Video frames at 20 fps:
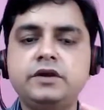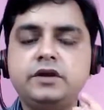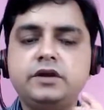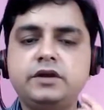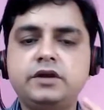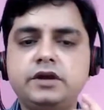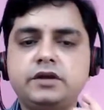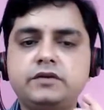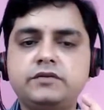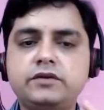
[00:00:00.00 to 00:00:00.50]

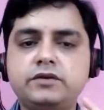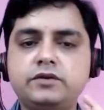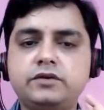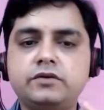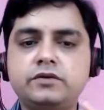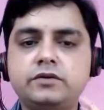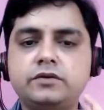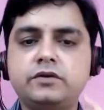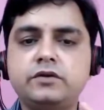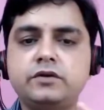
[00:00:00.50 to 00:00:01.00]
Even
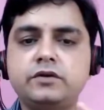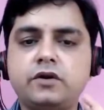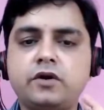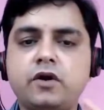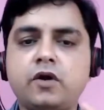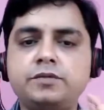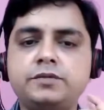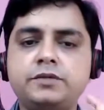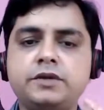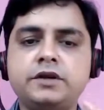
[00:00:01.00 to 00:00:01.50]
though
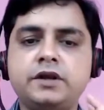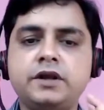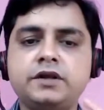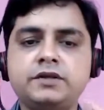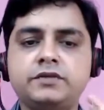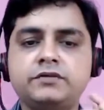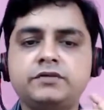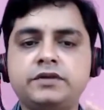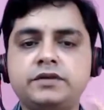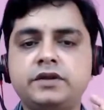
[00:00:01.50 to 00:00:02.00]
Rob said
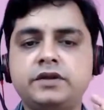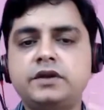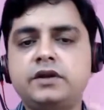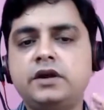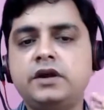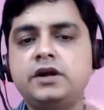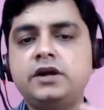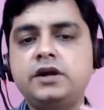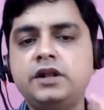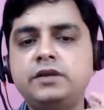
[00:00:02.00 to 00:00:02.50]
XYZ, I
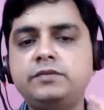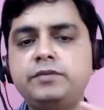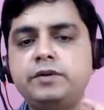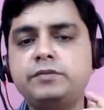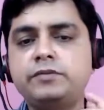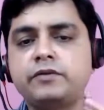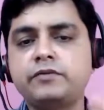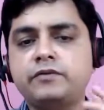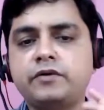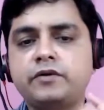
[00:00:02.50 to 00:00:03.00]
deeply and
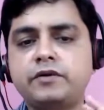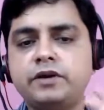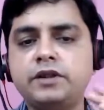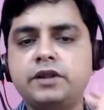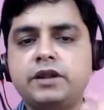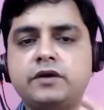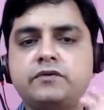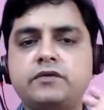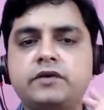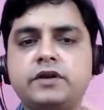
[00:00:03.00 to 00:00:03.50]
profoundly
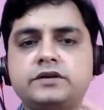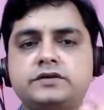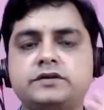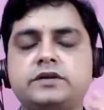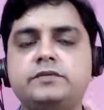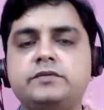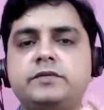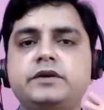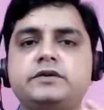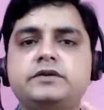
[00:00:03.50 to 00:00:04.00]
love and accept
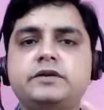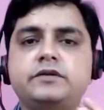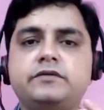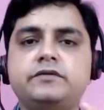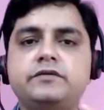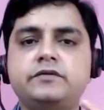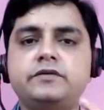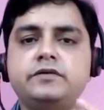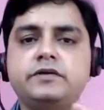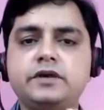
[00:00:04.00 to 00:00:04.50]
myself.
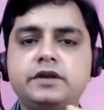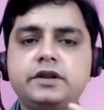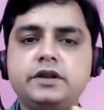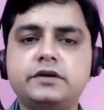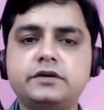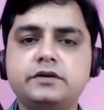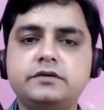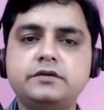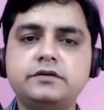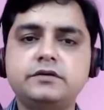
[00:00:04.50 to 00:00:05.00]
Great.
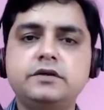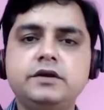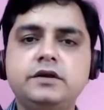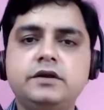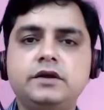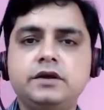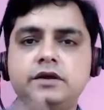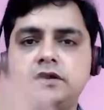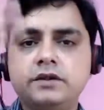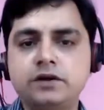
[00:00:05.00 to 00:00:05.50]

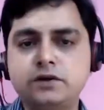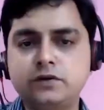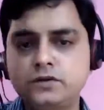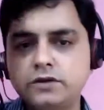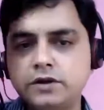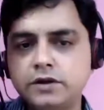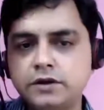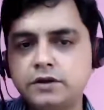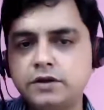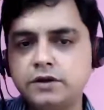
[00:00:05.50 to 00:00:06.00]
Then do
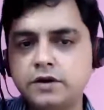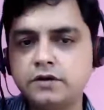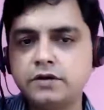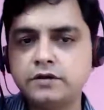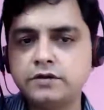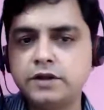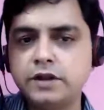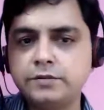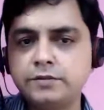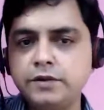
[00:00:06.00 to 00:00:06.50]
the round of
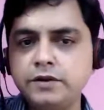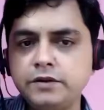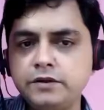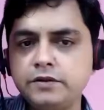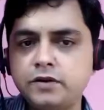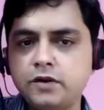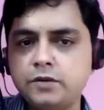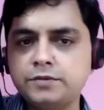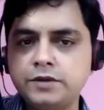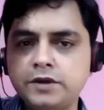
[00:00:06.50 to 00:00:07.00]
tapping.
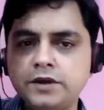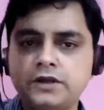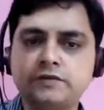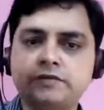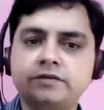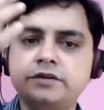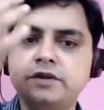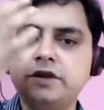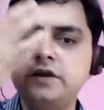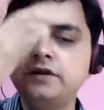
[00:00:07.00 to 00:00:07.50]
Rob said
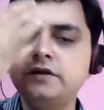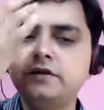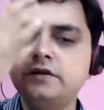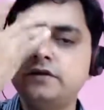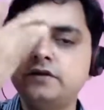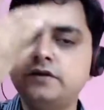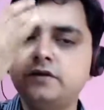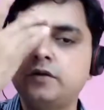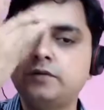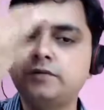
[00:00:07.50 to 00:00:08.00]
XYZ,
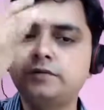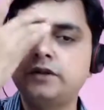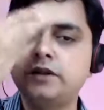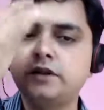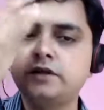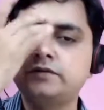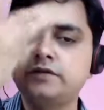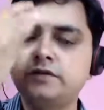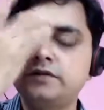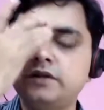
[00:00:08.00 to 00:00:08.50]
Rob said
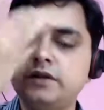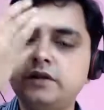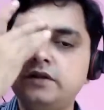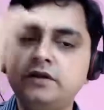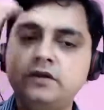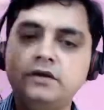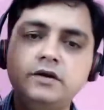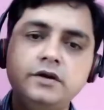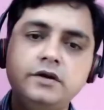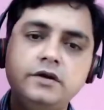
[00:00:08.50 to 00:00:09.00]
XYZ,
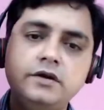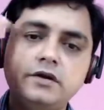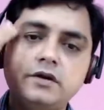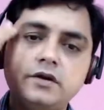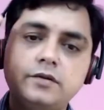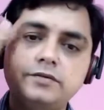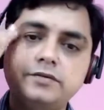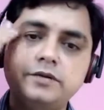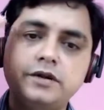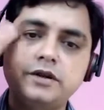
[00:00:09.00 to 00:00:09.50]
Rob
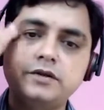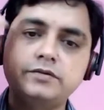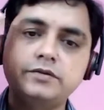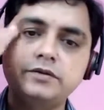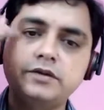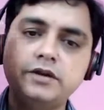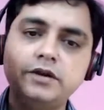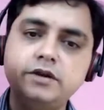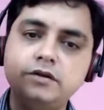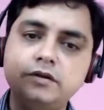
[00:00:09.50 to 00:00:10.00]
said XYZ,
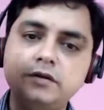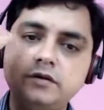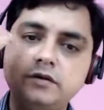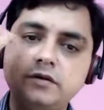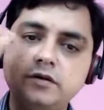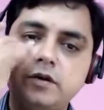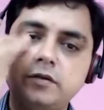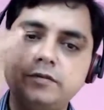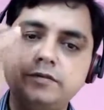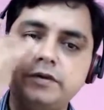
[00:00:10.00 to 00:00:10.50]

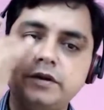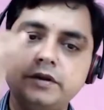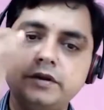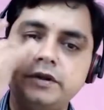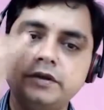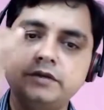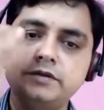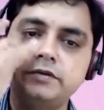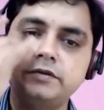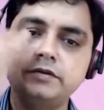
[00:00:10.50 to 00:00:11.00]
Rob said
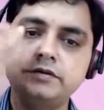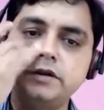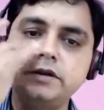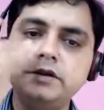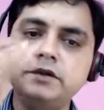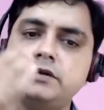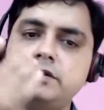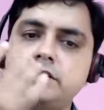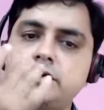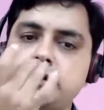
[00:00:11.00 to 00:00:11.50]
XYZ,
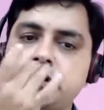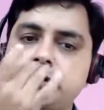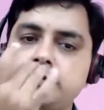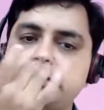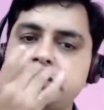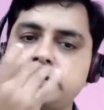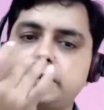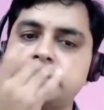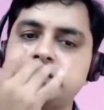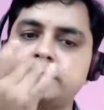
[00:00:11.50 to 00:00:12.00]
Rob
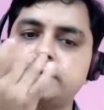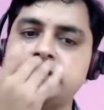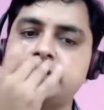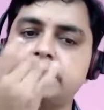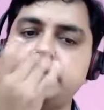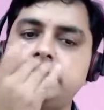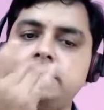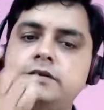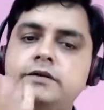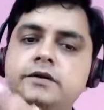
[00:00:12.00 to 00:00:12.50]
said XYZ,
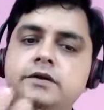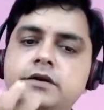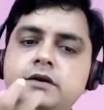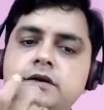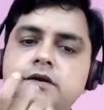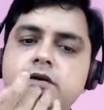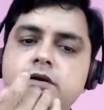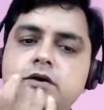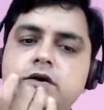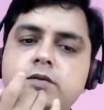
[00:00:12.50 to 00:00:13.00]
Rob